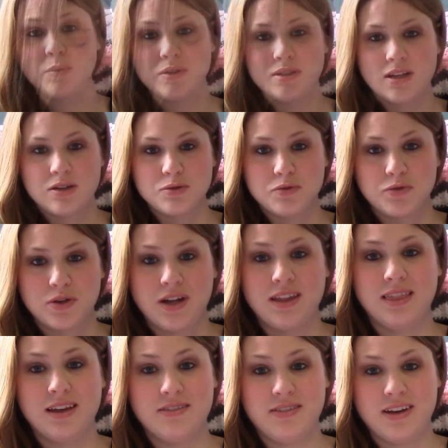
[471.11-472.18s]
was scheduled for
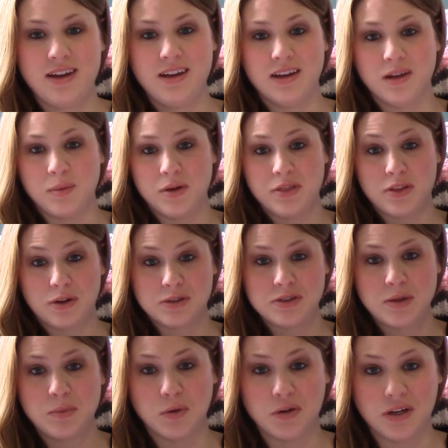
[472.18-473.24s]
11 a.m. on
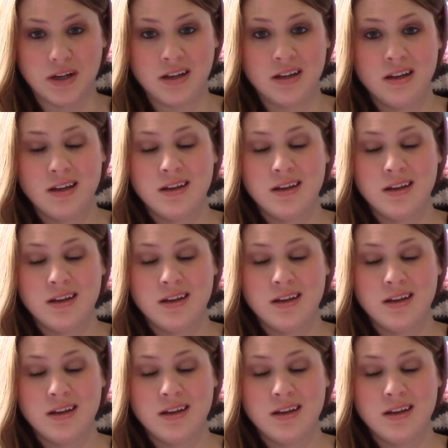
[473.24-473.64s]
Thursday morning.